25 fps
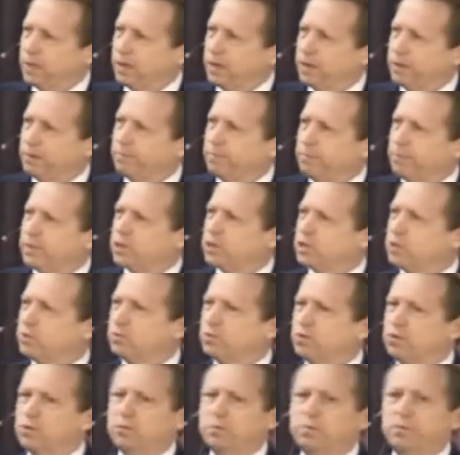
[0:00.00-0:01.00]

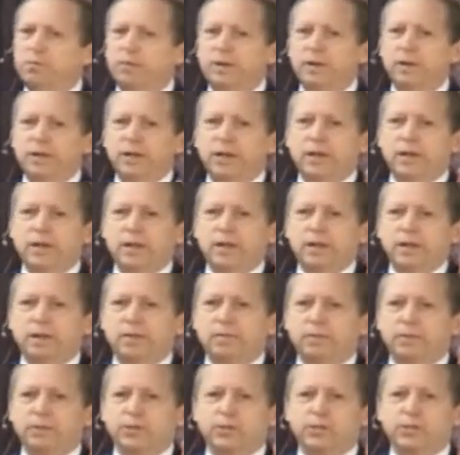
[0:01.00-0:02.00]
Busboom
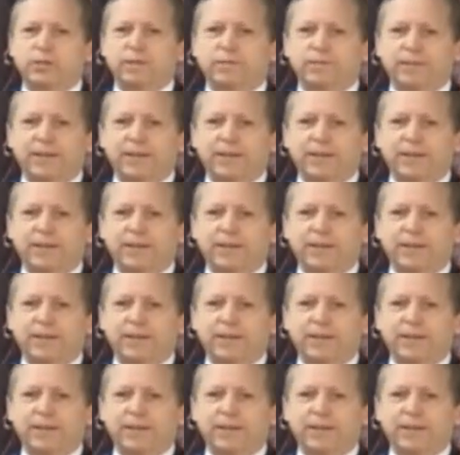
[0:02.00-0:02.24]
was the